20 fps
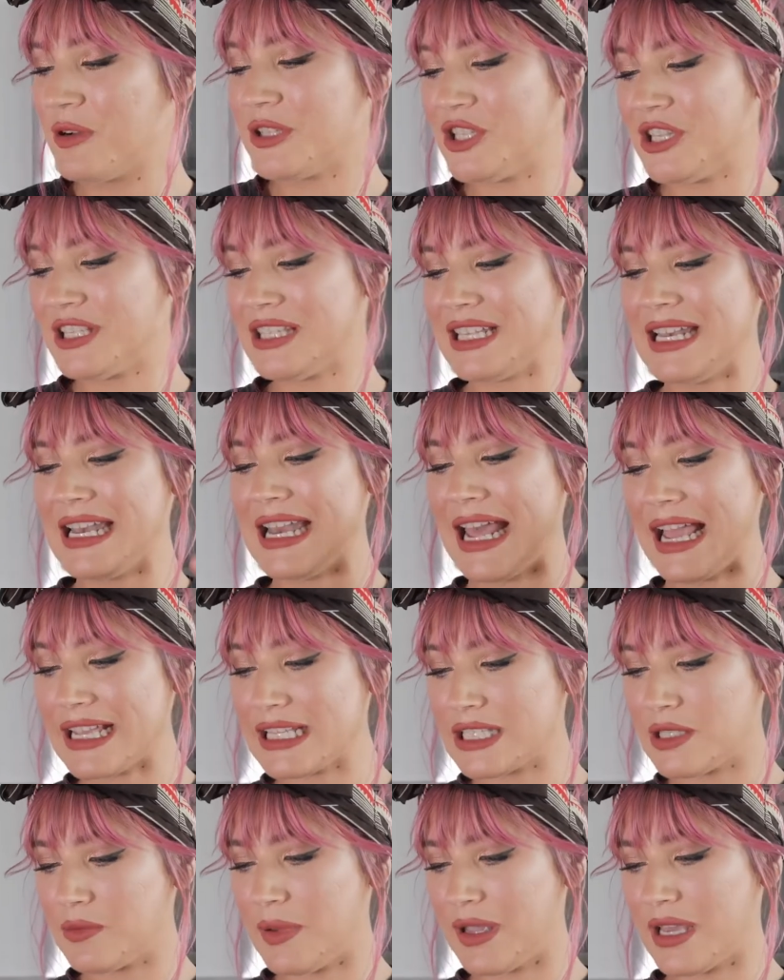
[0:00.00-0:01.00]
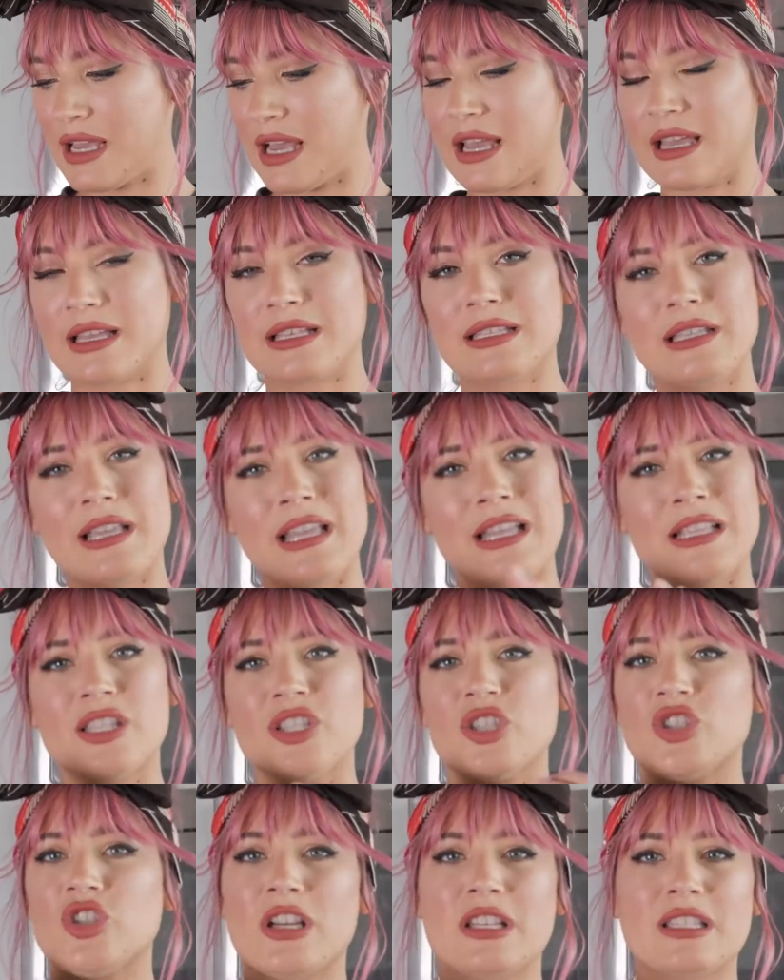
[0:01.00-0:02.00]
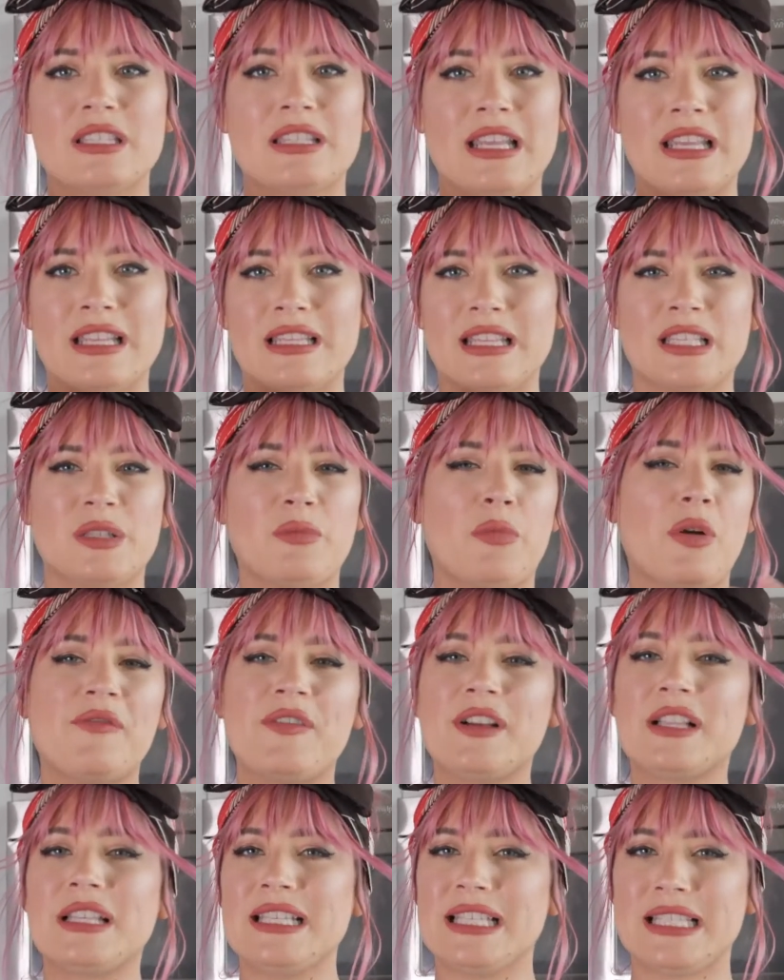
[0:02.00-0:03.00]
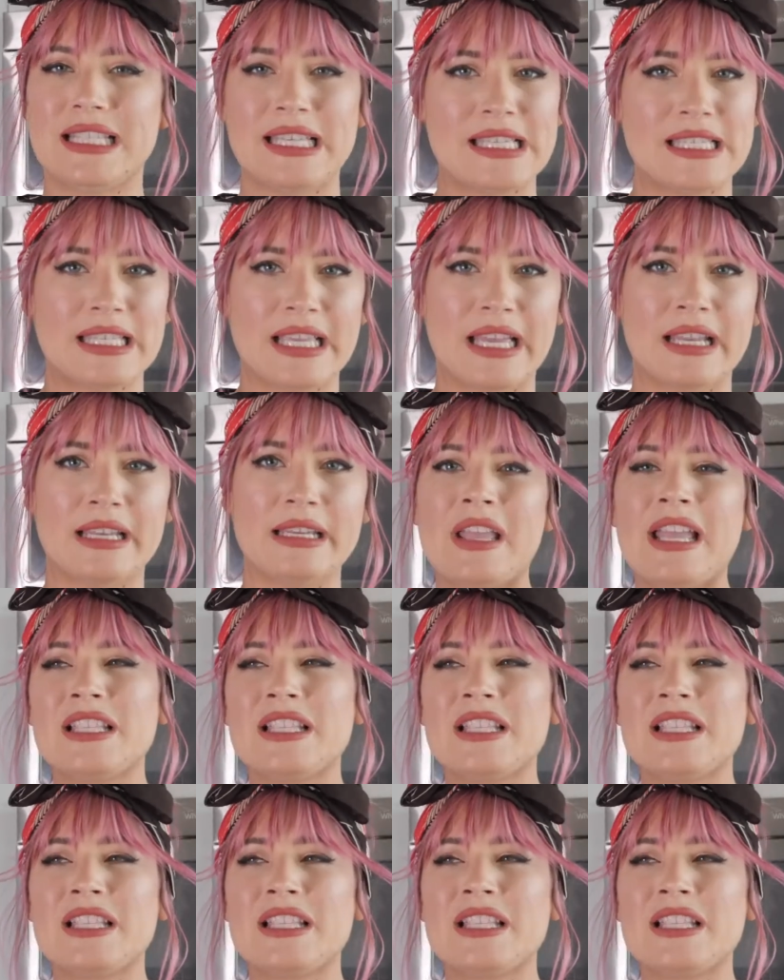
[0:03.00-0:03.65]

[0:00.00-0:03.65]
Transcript: which is nice because it's just, it's perfectly seasoned.